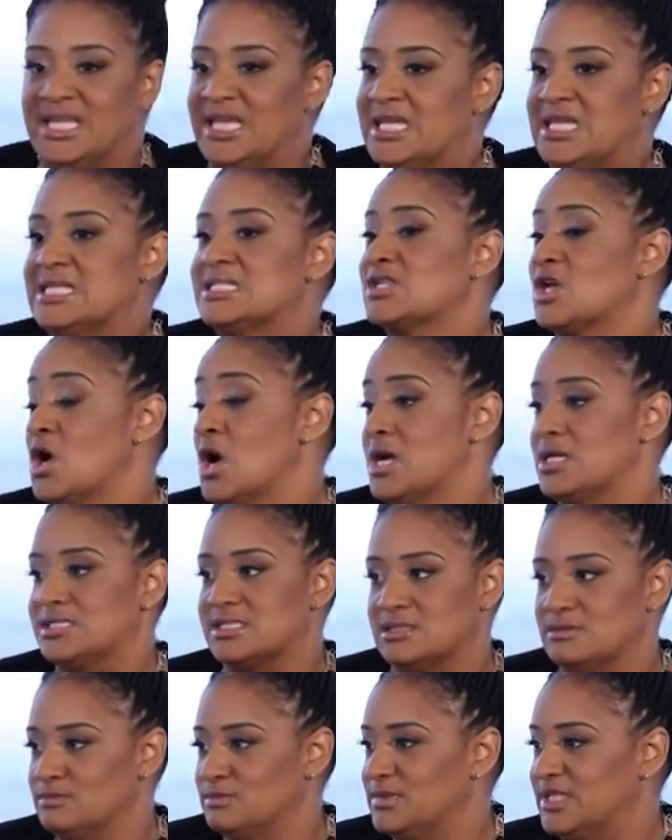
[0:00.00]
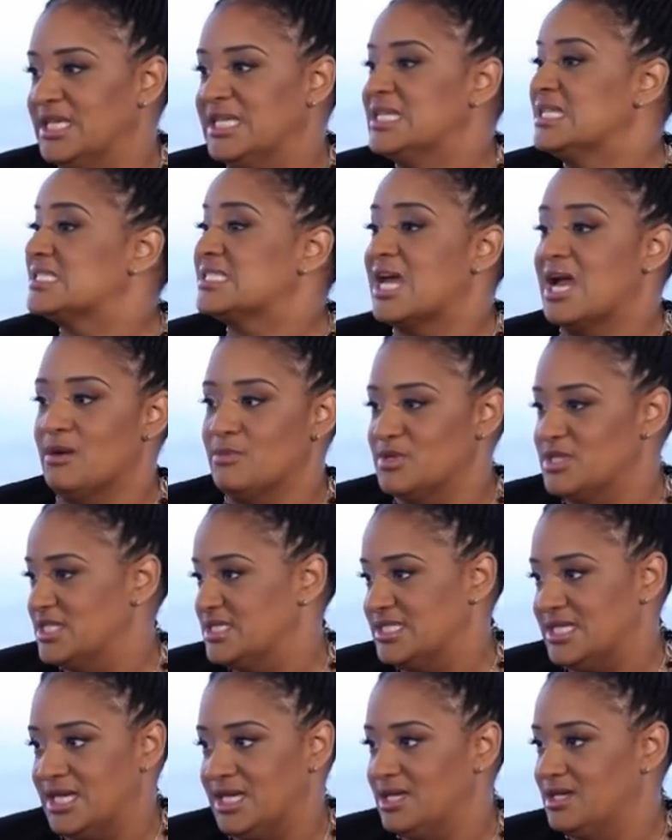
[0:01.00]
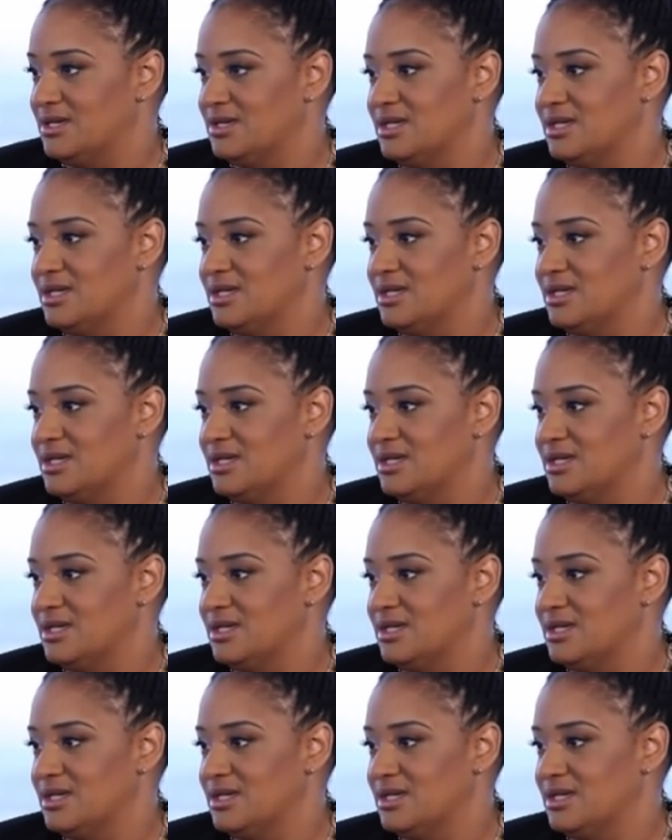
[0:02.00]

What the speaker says: And it's awesome any time of the day.